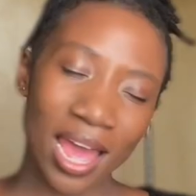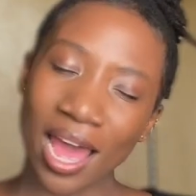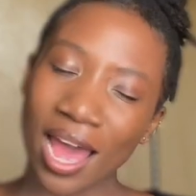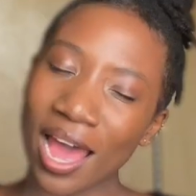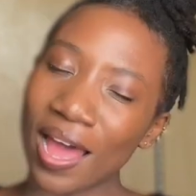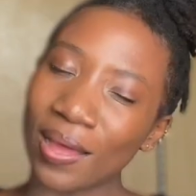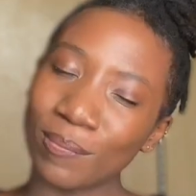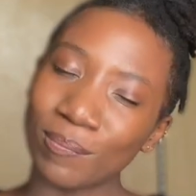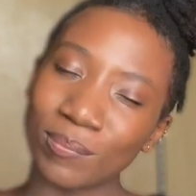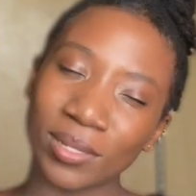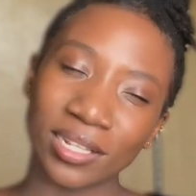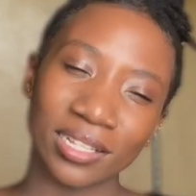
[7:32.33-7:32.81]

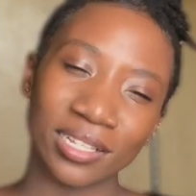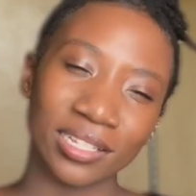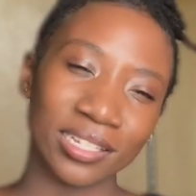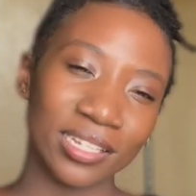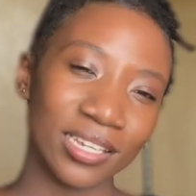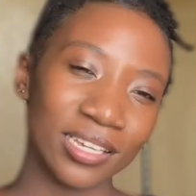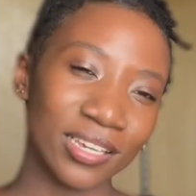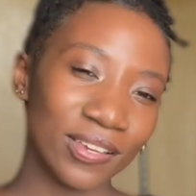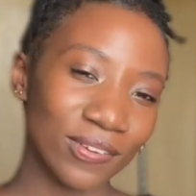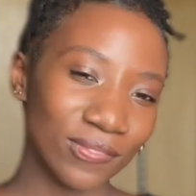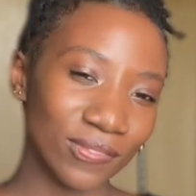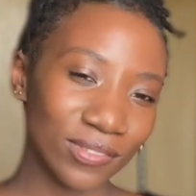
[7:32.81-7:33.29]
I'ma
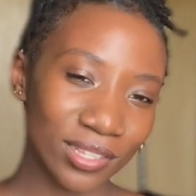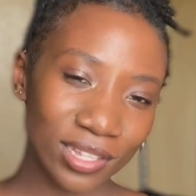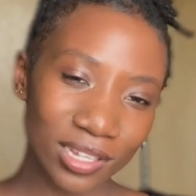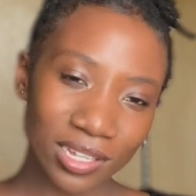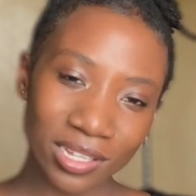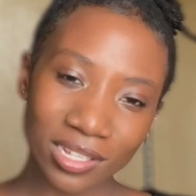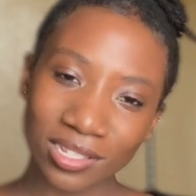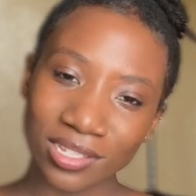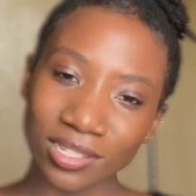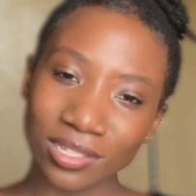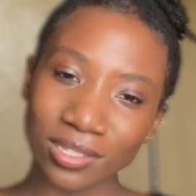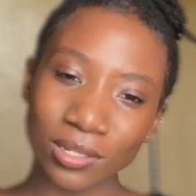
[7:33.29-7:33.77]
leave
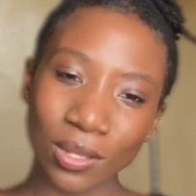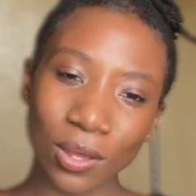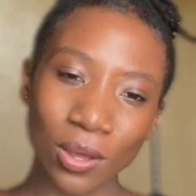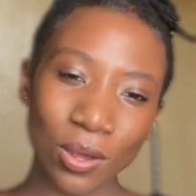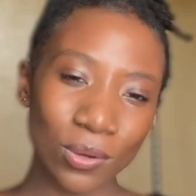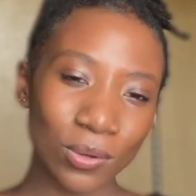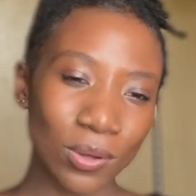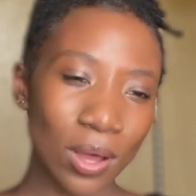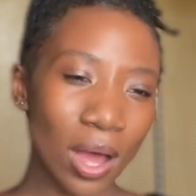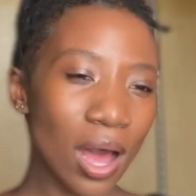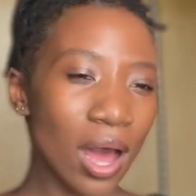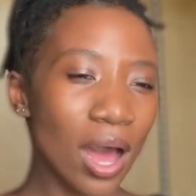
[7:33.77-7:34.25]
the
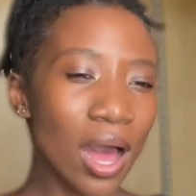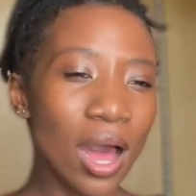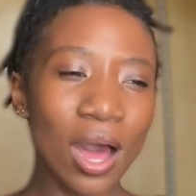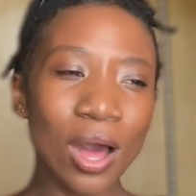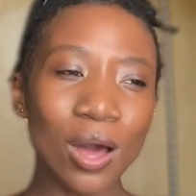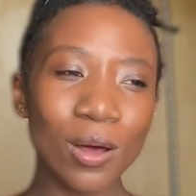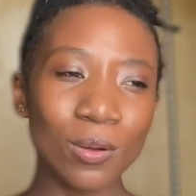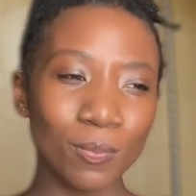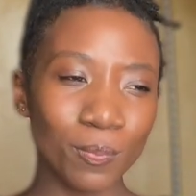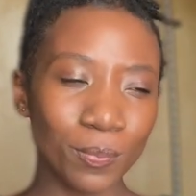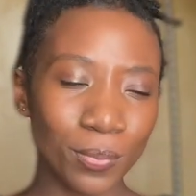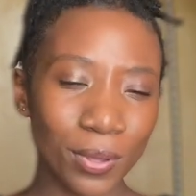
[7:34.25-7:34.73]
door
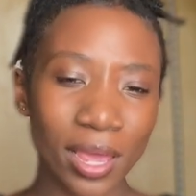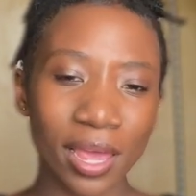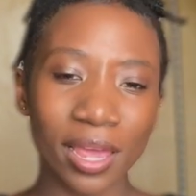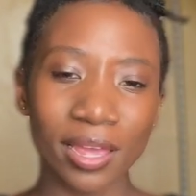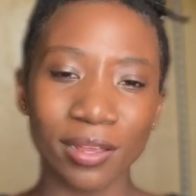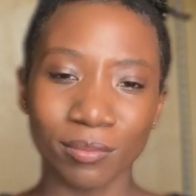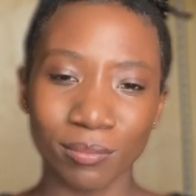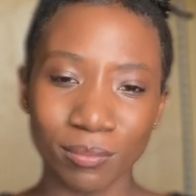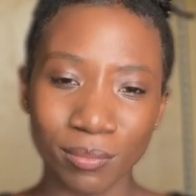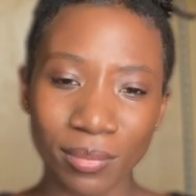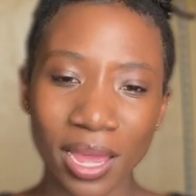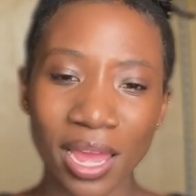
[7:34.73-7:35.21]

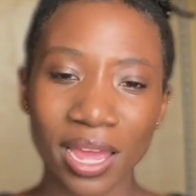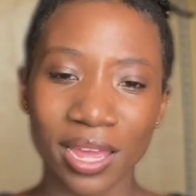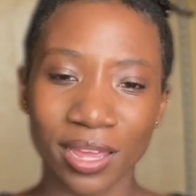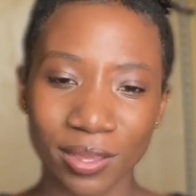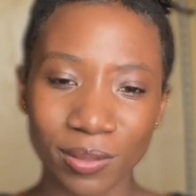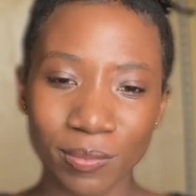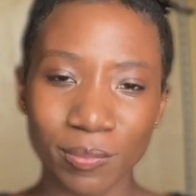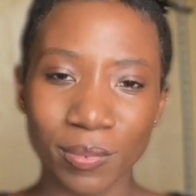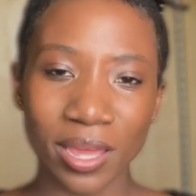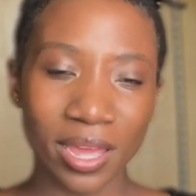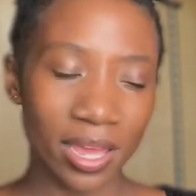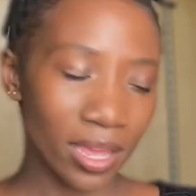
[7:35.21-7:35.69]
open,
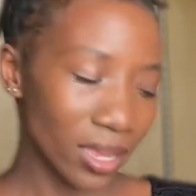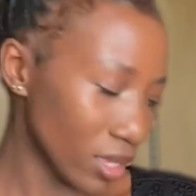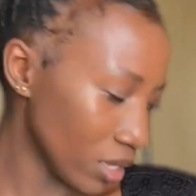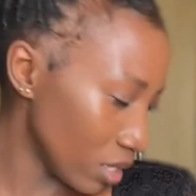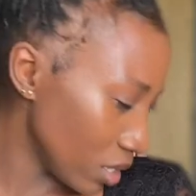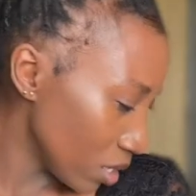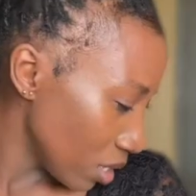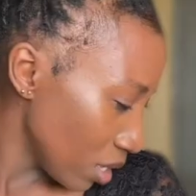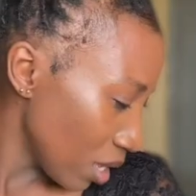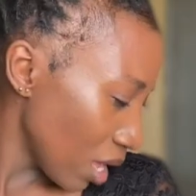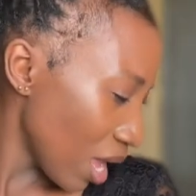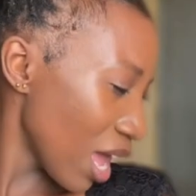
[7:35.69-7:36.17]
baby.
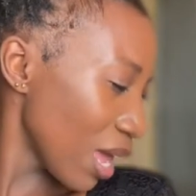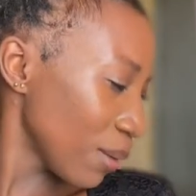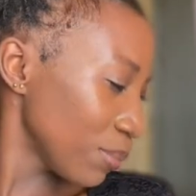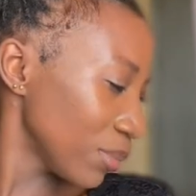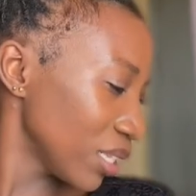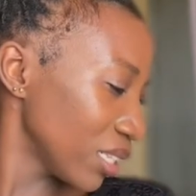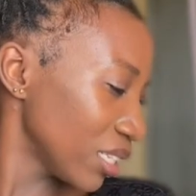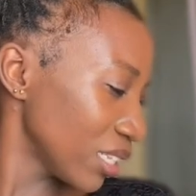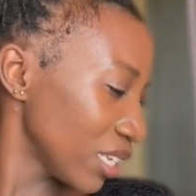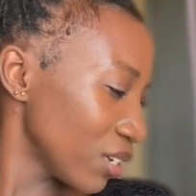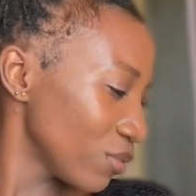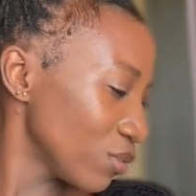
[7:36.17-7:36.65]
I'ma
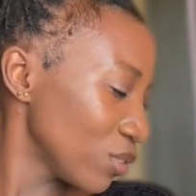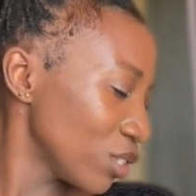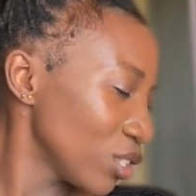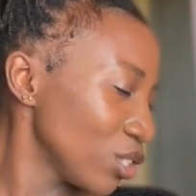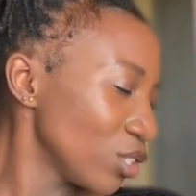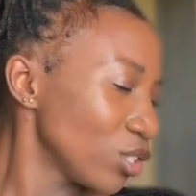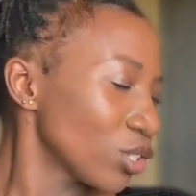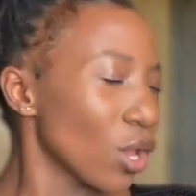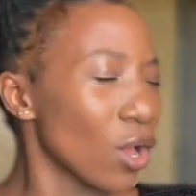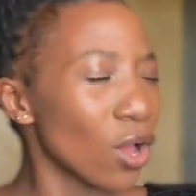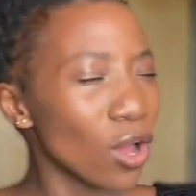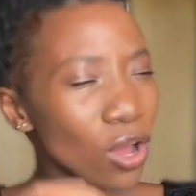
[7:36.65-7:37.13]
leave the
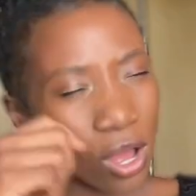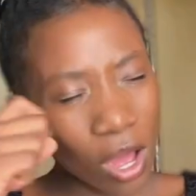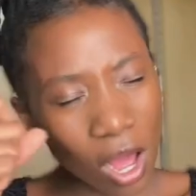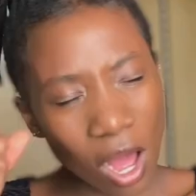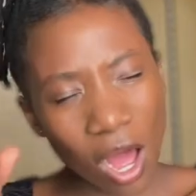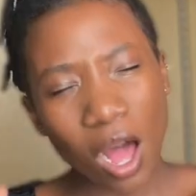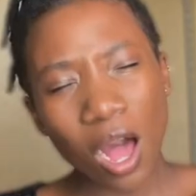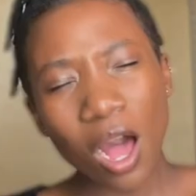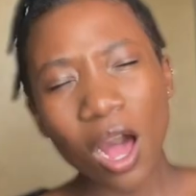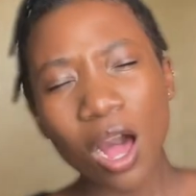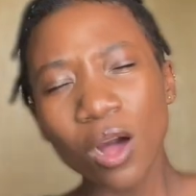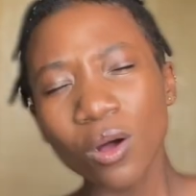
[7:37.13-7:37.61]
door
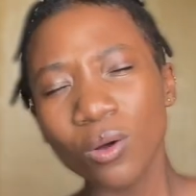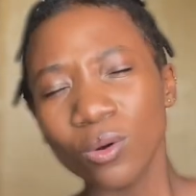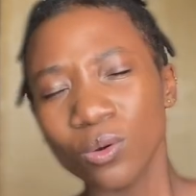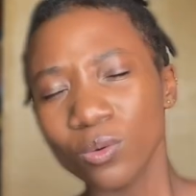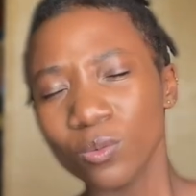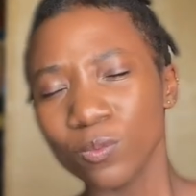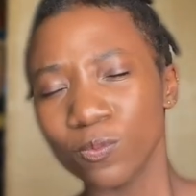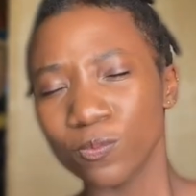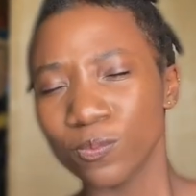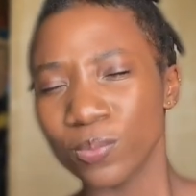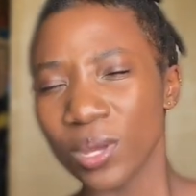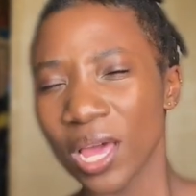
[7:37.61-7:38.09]

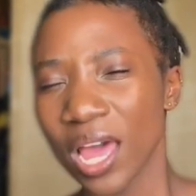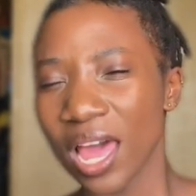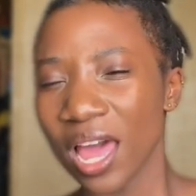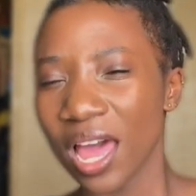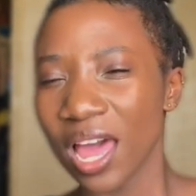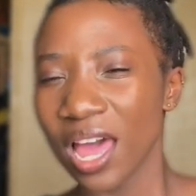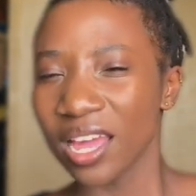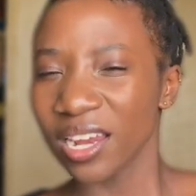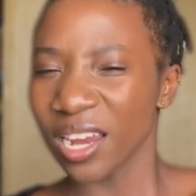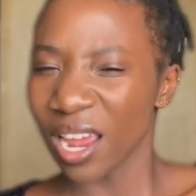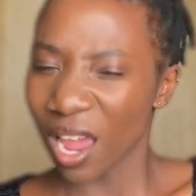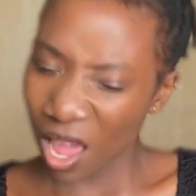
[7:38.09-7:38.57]

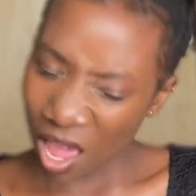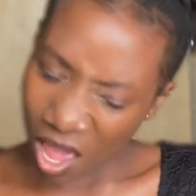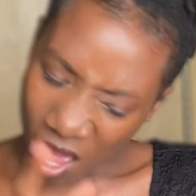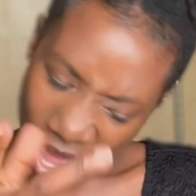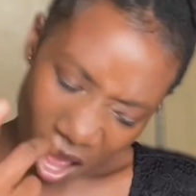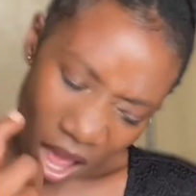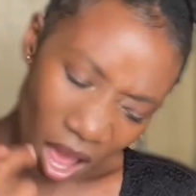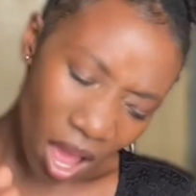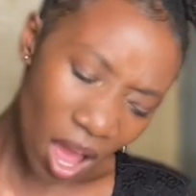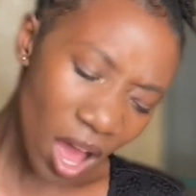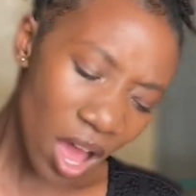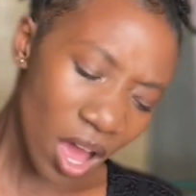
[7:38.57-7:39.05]
open,
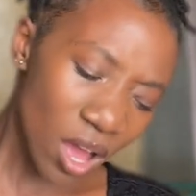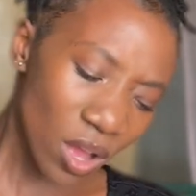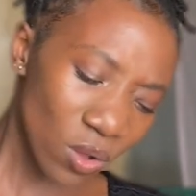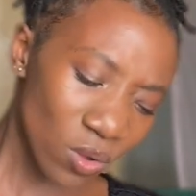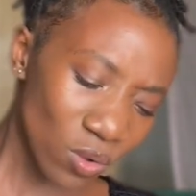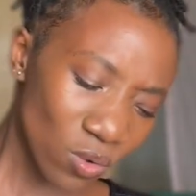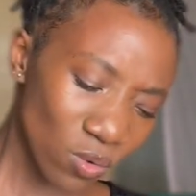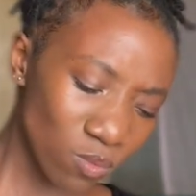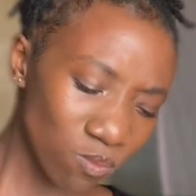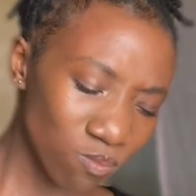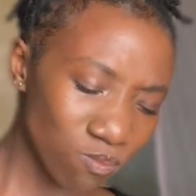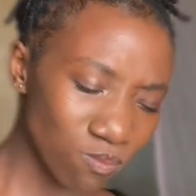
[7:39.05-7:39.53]

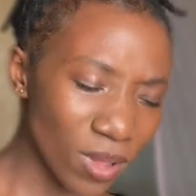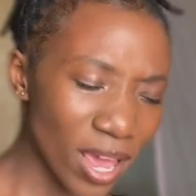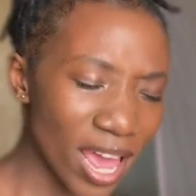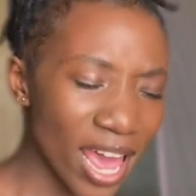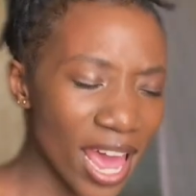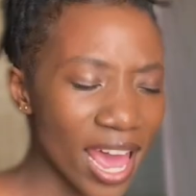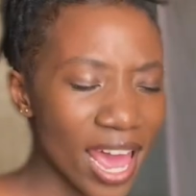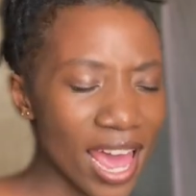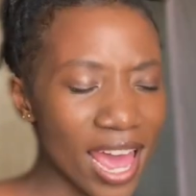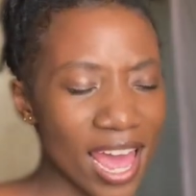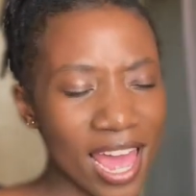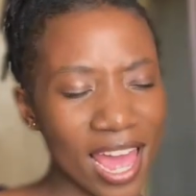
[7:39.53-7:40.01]

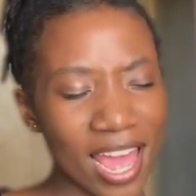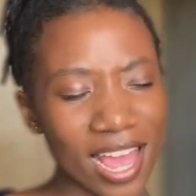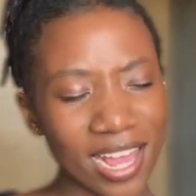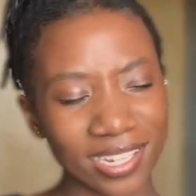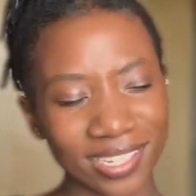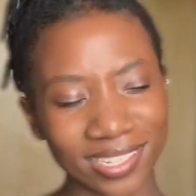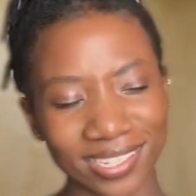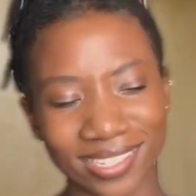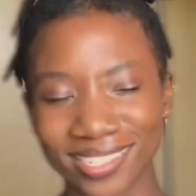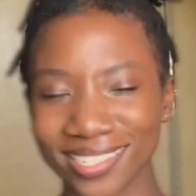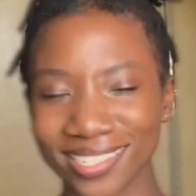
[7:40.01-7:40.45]
open.